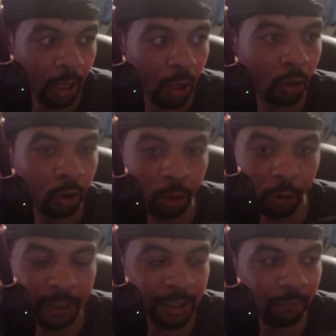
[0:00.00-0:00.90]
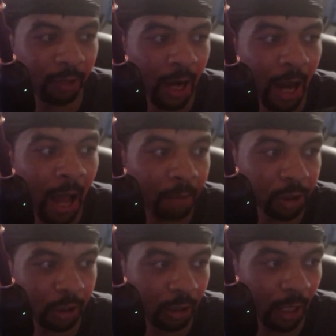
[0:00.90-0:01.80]
There isn't even an
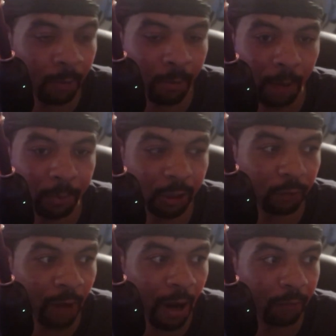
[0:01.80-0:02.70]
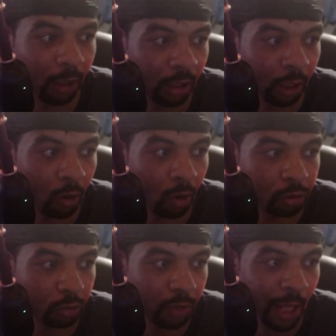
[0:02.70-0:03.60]
option in my PS5 to click on
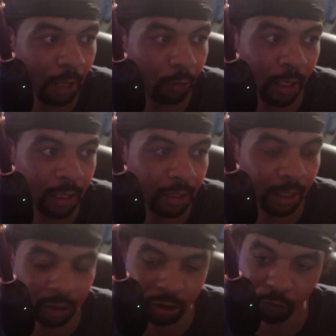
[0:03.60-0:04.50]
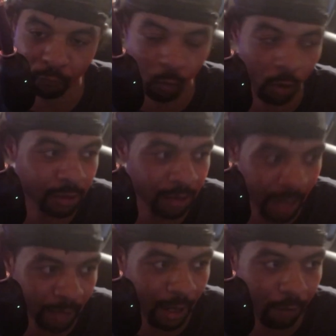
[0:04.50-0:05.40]
2K or anything. It's just is
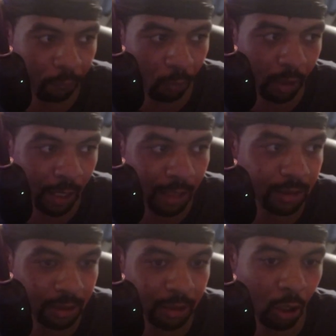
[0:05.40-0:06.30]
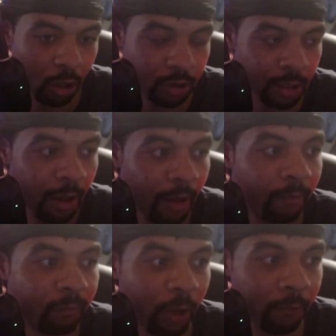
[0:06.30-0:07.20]
locked at 4K 60 hertz
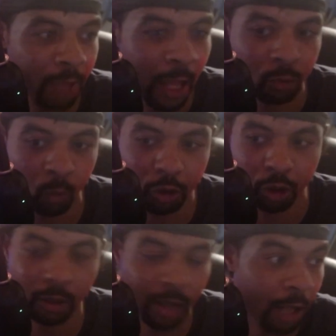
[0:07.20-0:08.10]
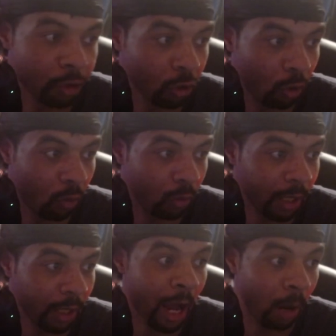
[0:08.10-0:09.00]
if that's what your console
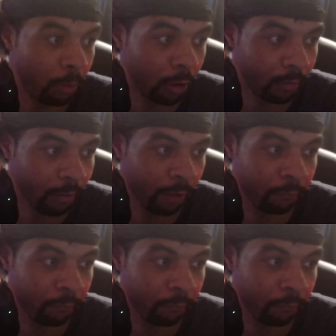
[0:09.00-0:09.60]
can output. If